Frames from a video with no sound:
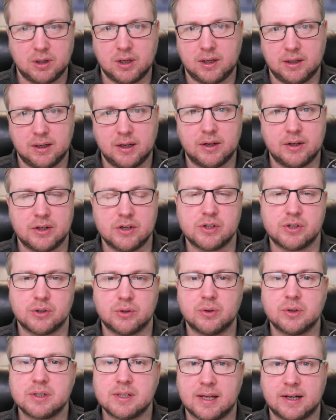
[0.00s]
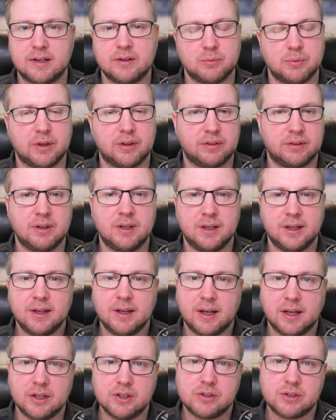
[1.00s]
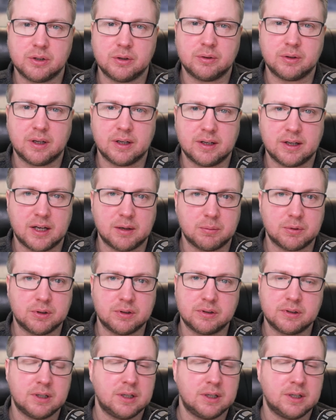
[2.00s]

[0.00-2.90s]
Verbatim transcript: an Azure tenant with Intune enabled,